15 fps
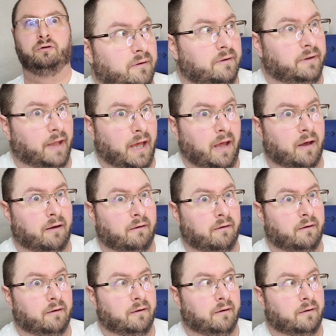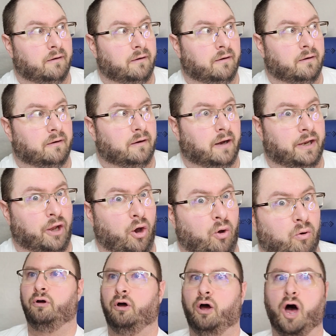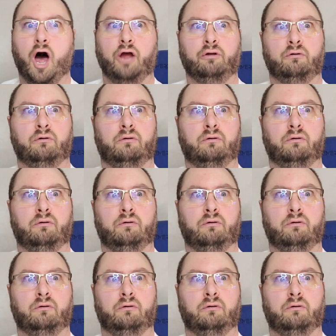Yeah, I know. Hey,